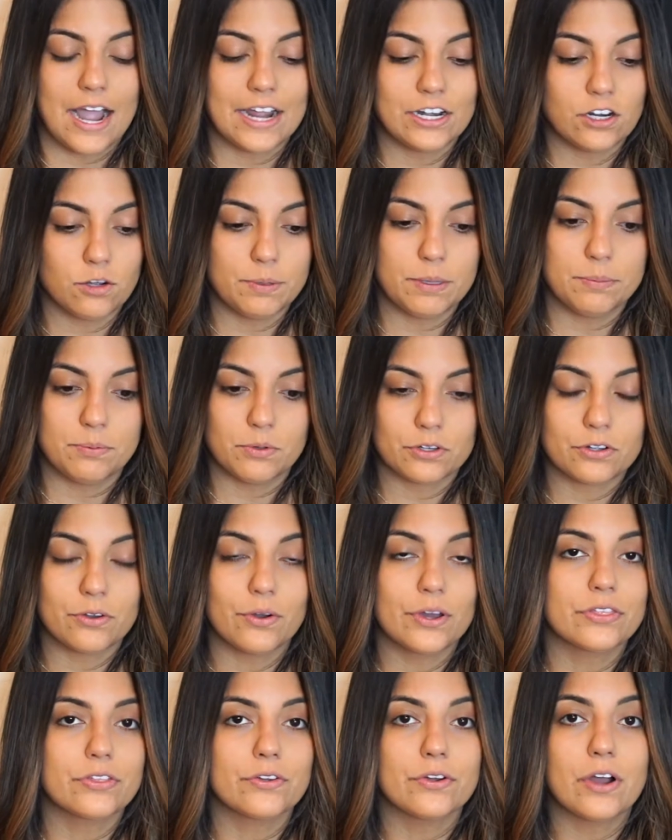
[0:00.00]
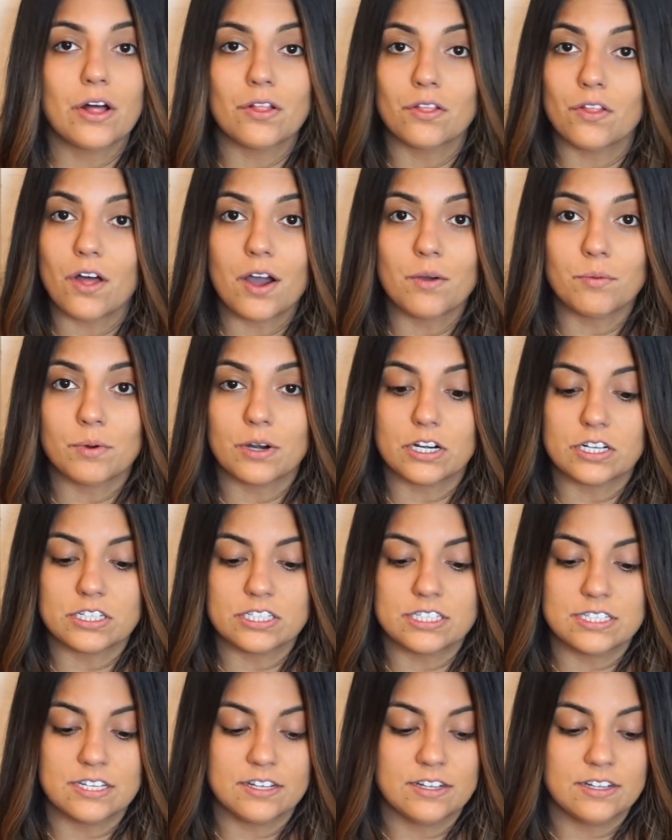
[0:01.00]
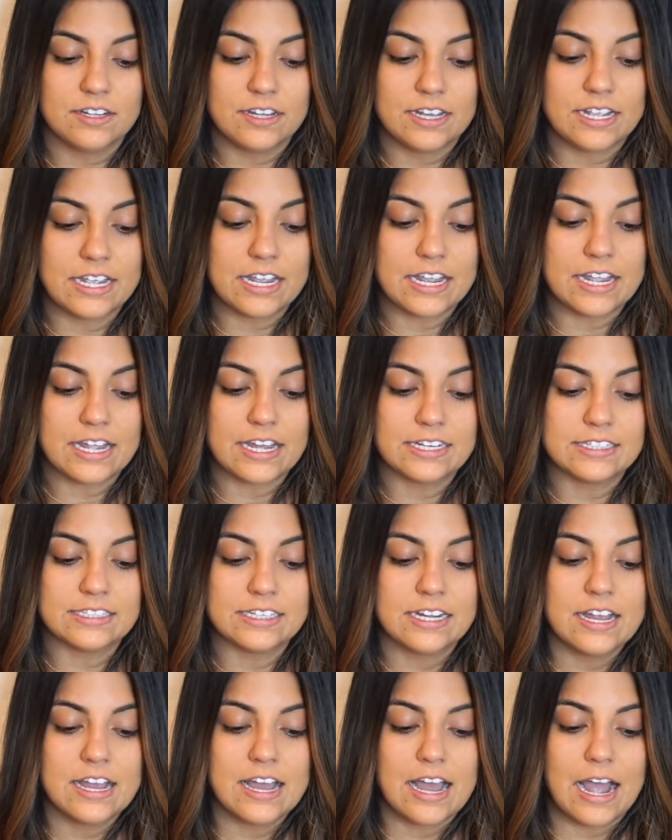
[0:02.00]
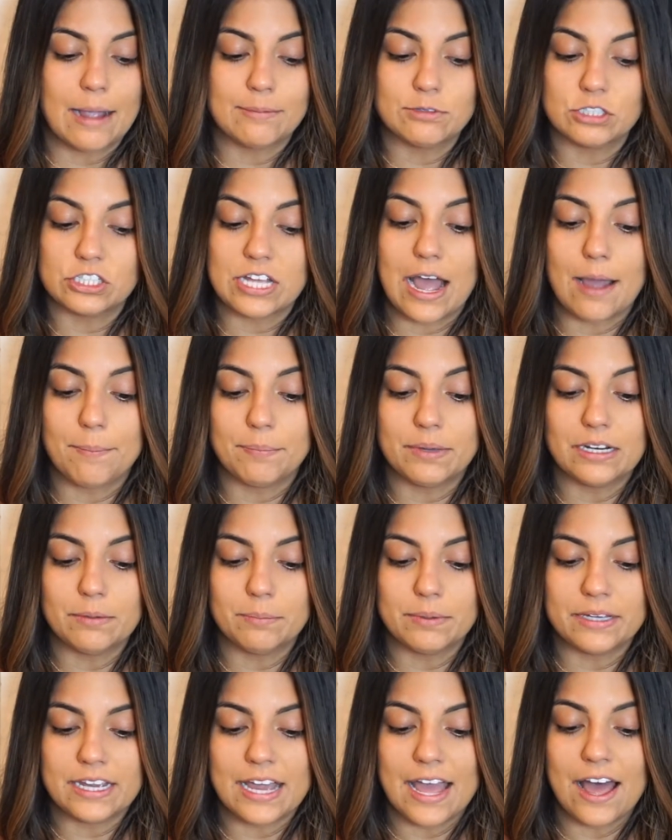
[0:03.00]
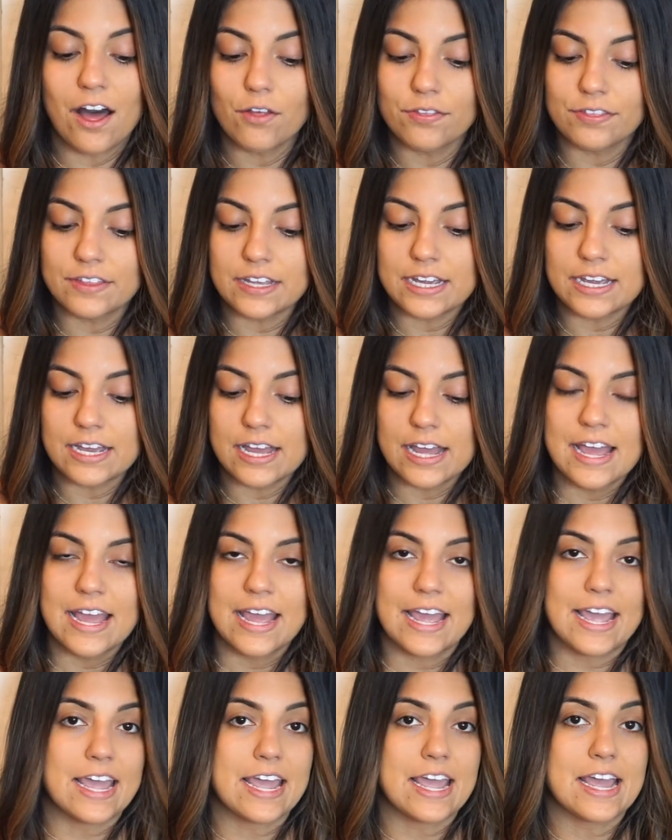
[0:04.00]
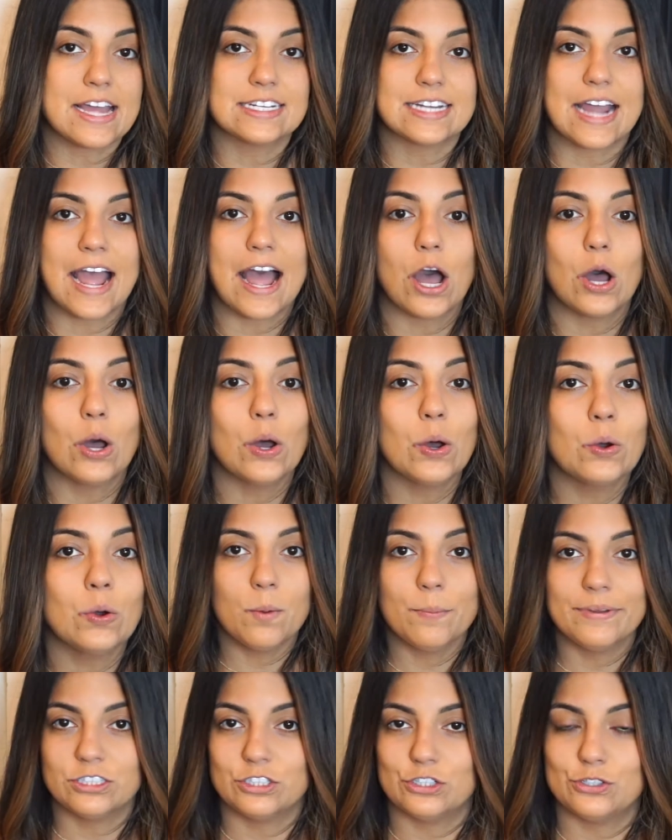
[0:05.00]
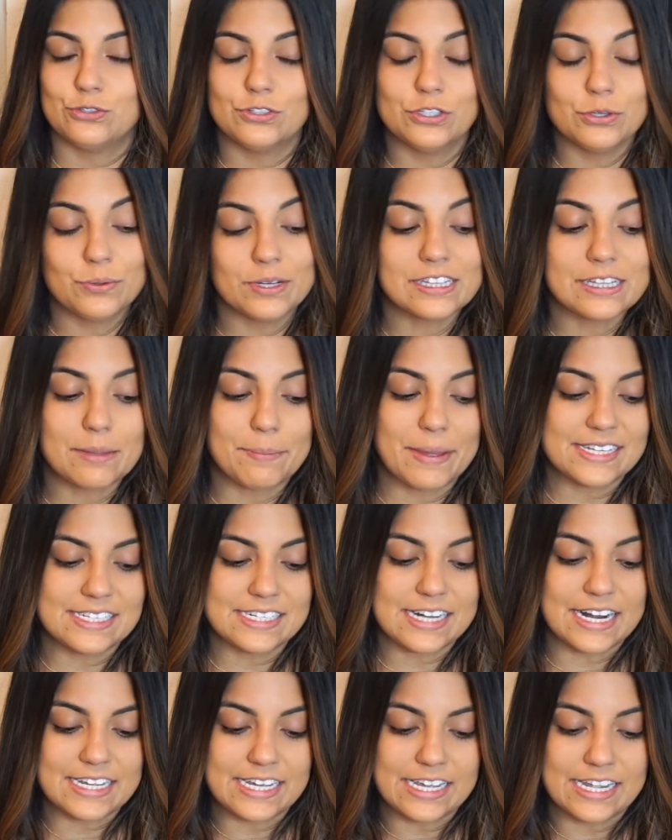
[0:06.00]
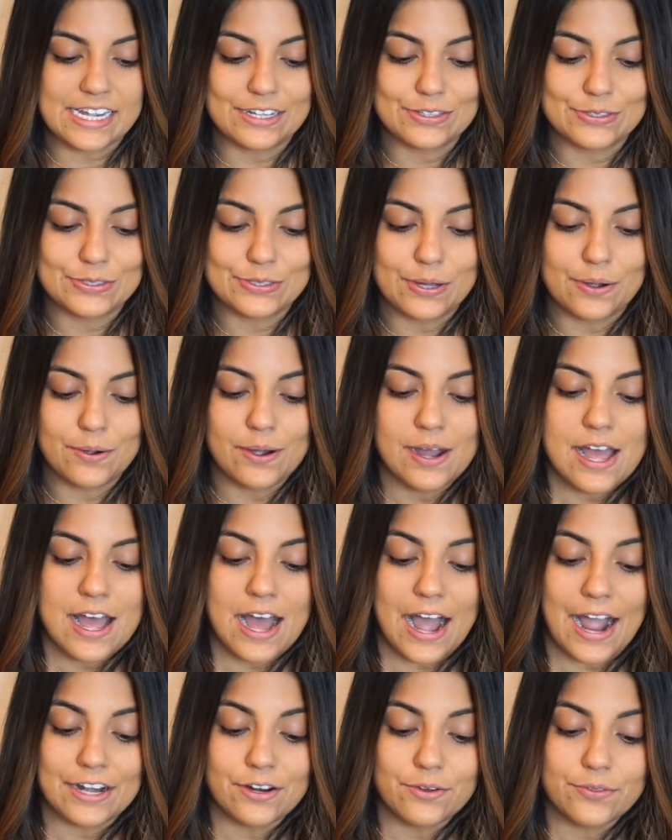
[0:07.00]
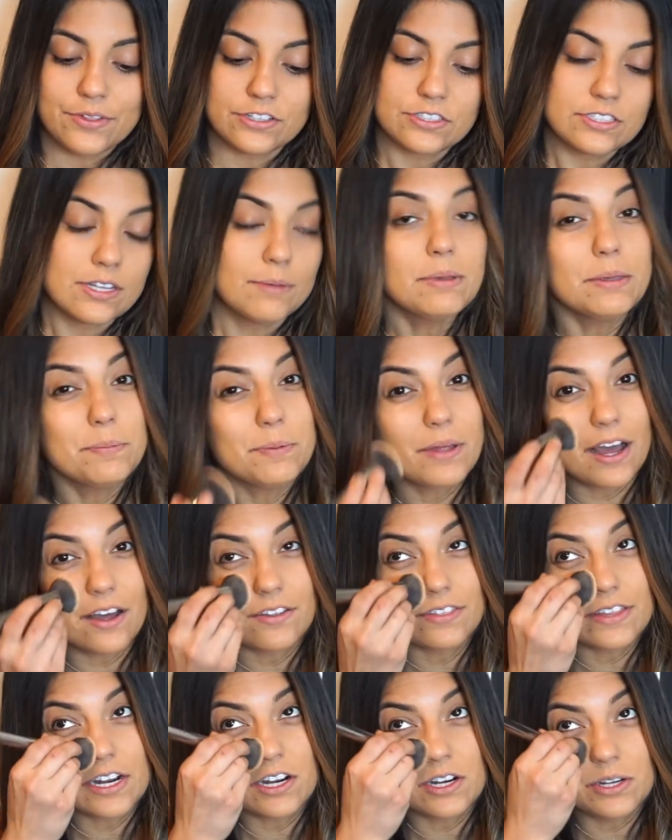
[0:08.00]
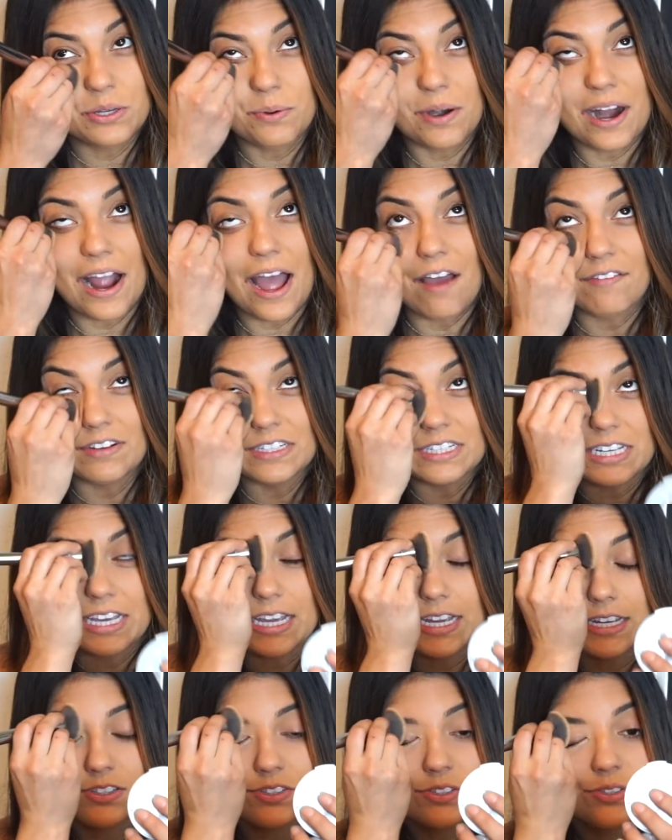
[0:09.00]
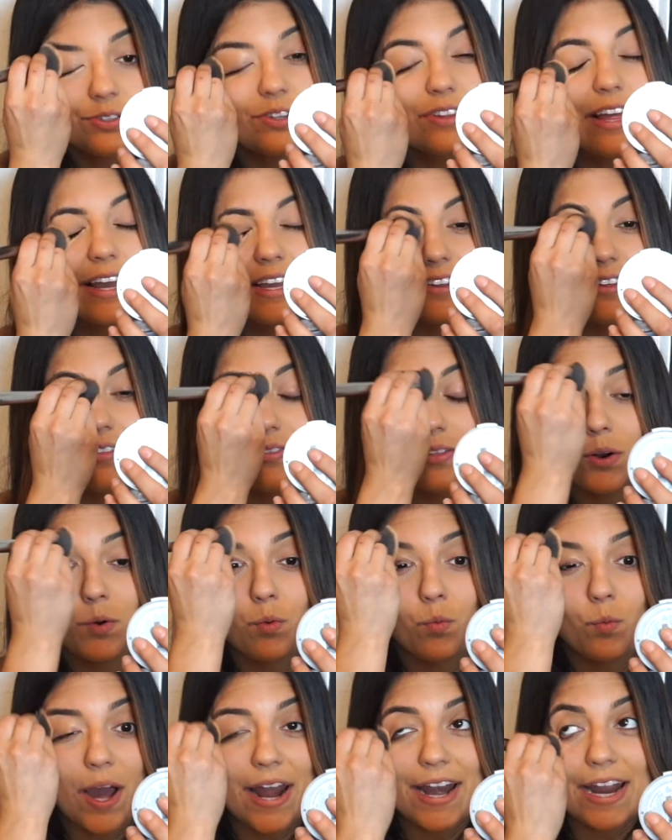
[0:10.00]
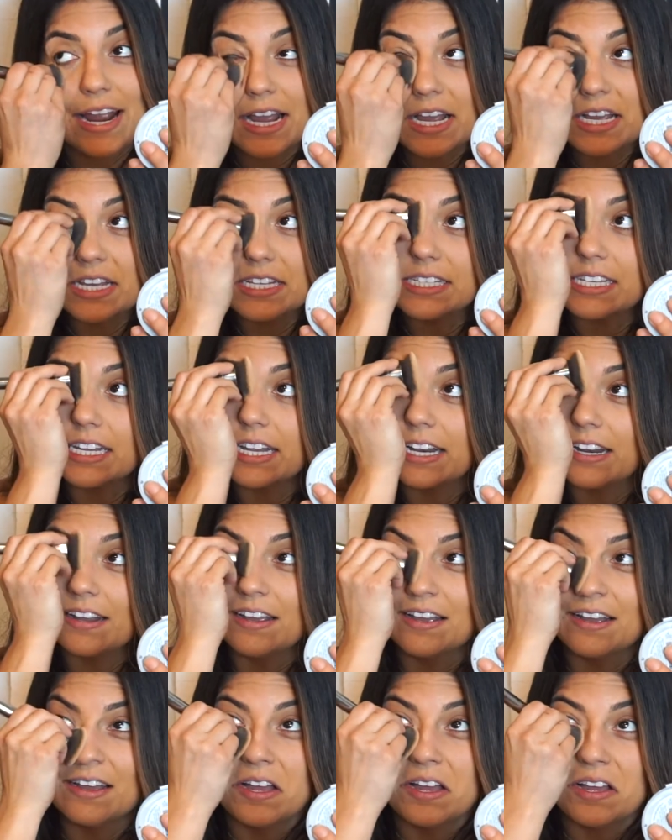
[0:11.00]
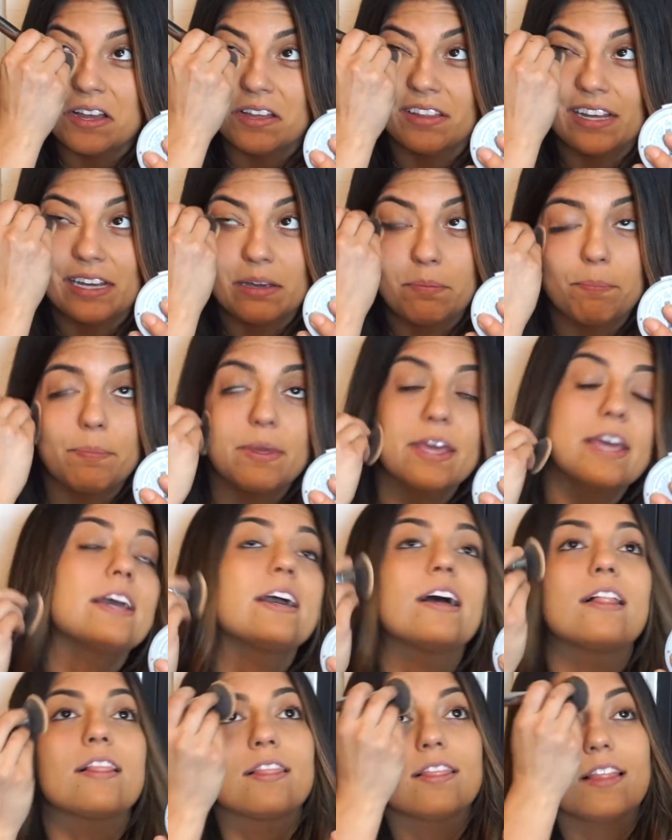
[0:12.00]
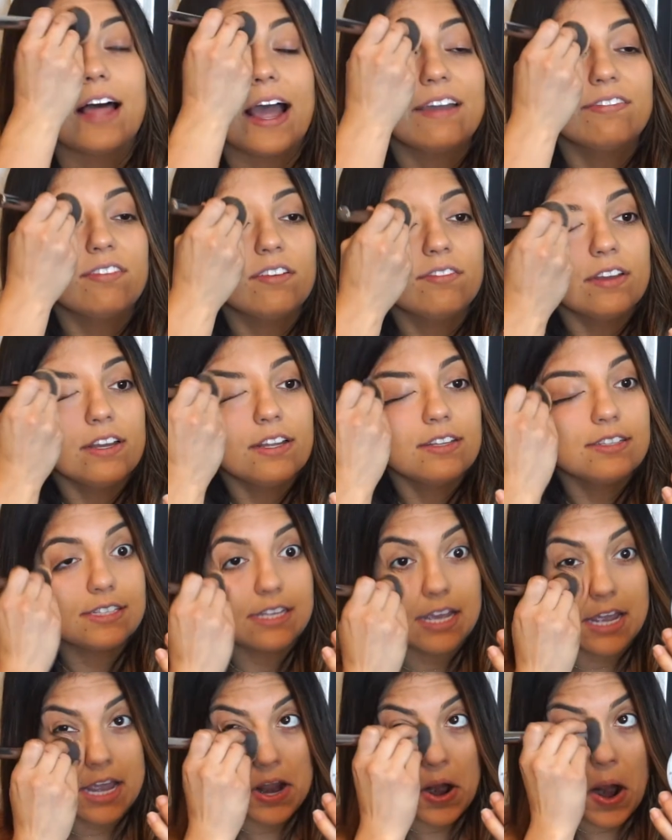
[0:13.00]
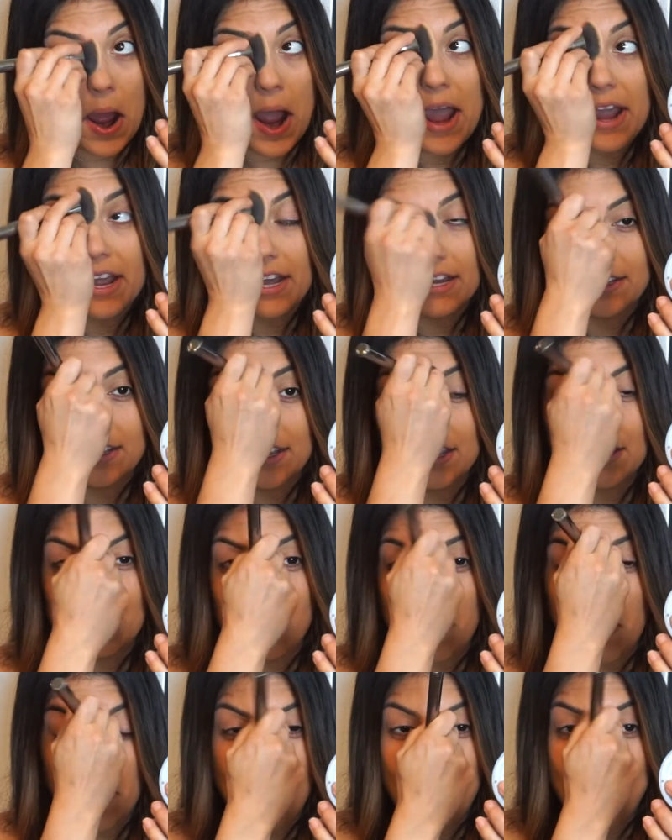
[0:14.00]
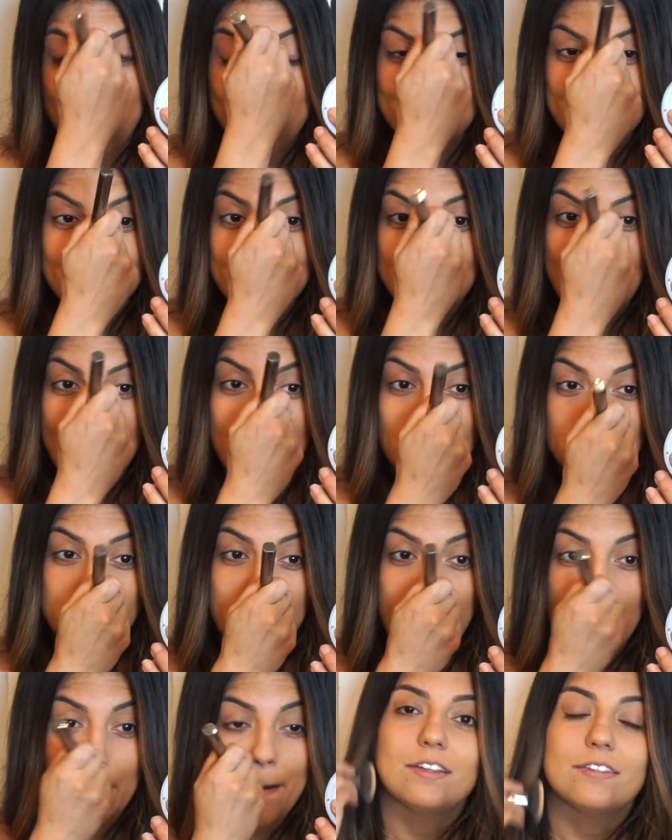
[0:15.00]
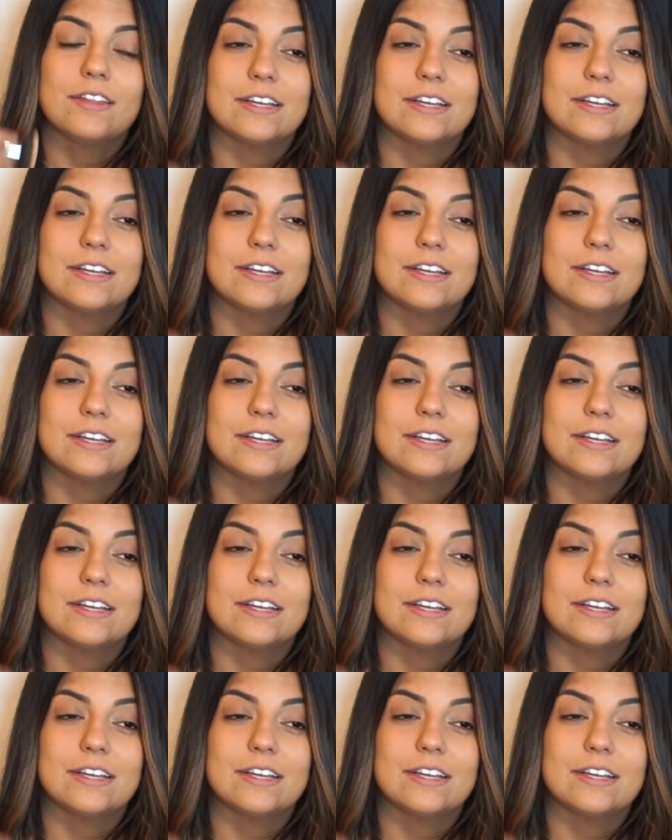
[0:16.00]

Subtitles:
I know people are going through a lot worse, and I'm just happy to be healthy and at home and just doing the best I can. So I know there's some people out there who are having to cancel like their weddings and like big life events, and I cannot imagine.